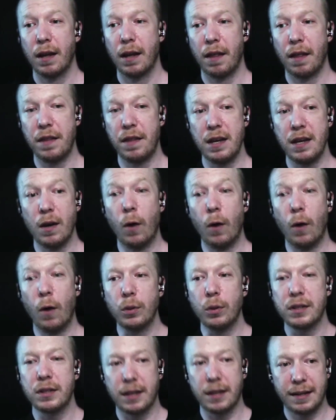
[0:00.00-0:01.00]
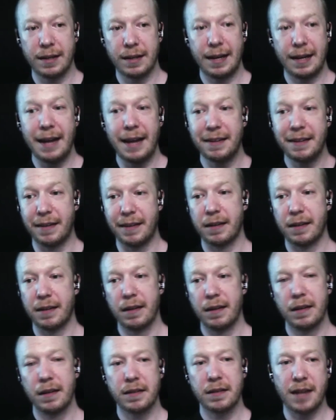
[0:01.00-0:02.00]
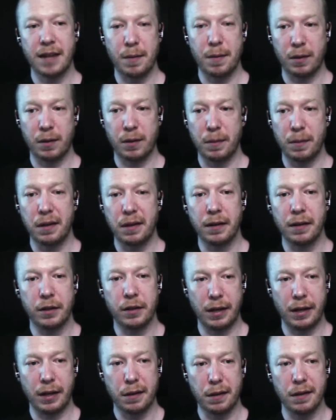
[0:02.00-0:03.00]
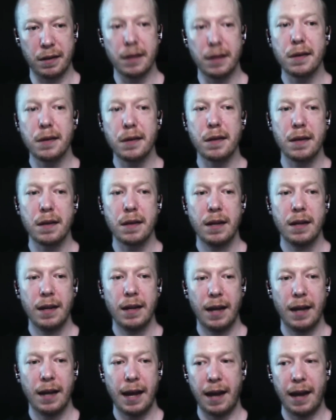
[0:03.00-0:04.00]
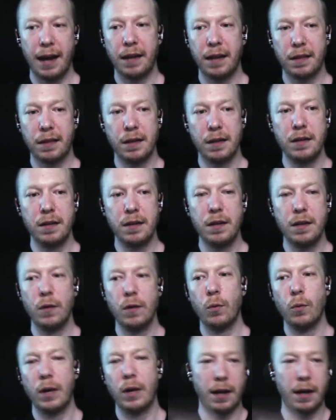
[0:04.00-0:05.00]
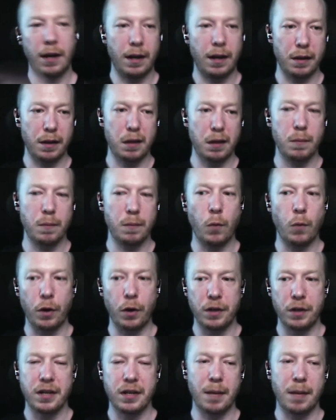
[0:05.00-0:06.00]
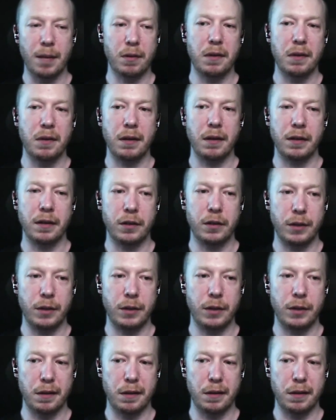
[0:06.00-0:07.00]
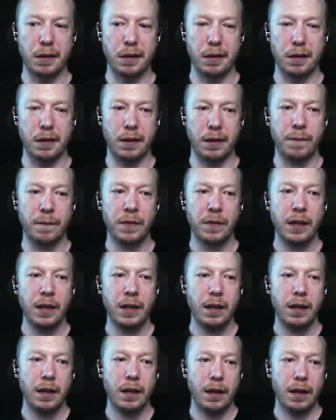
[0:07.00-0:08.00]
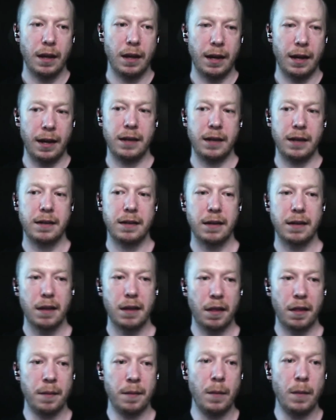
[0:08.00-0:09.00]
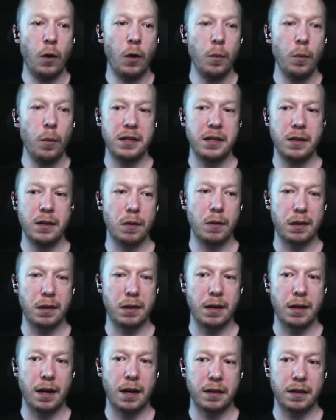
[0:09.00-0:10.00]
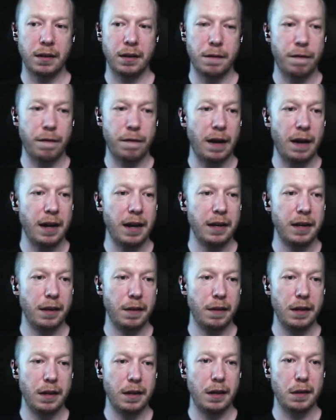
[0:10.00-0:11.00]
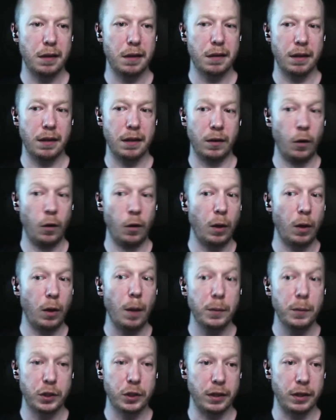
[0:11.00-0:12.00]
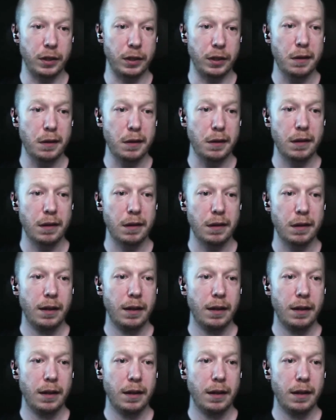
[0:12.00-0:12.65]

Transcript: the old classic TypeScript signature exists, and the new enhanced modern TypeScript signature exists now. And the moment you start defining these global options,